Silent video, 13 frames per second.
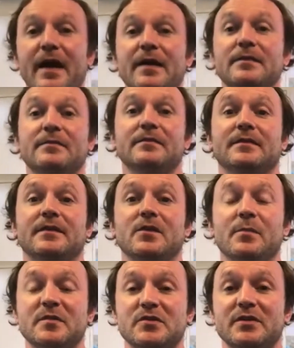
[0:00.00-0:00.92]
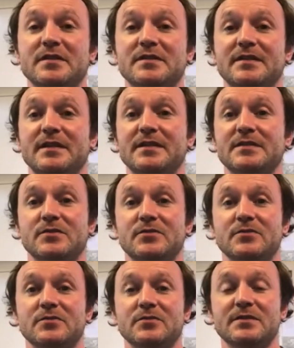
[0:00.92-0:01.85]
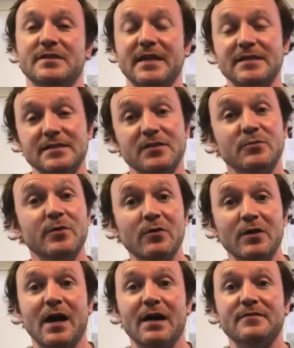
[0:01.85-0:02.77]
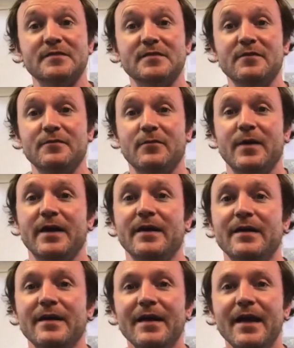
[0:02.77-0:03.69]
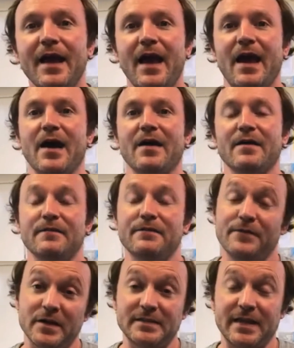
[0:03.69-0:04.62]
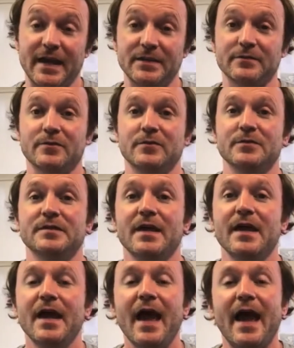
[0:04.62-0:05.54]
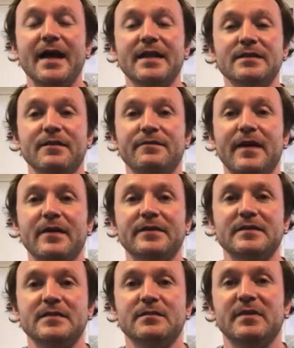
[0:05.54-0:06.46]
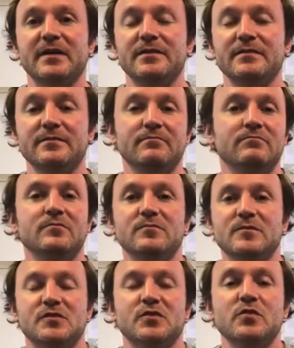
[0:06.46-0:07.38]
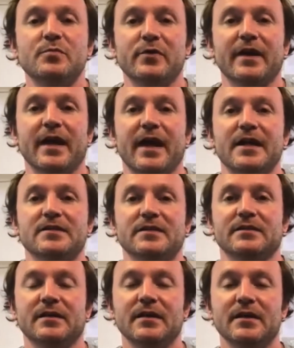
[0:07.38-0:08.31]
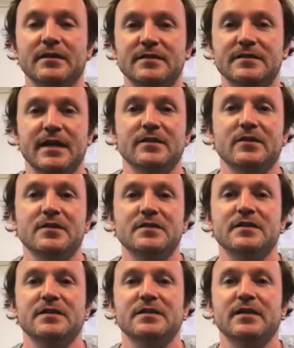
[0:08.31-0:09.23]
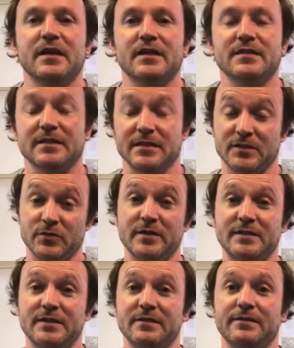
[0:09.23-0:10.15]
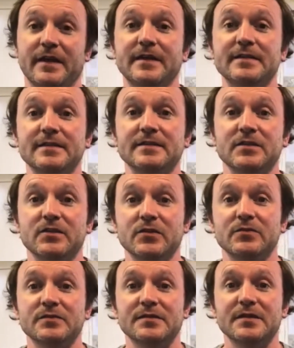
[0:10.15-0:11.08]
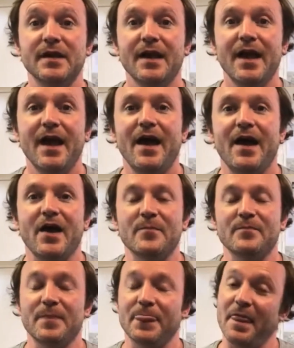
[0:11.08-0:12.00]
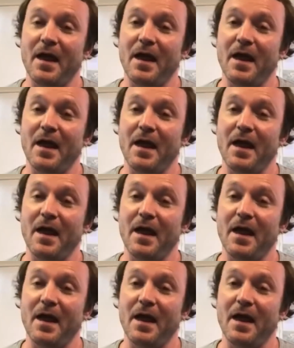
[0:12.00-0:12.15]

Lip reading: had the opportunity to test the real-life software firsthand, of course, and I found it to be super engaging. The technology is intuitive, easy to use. I'm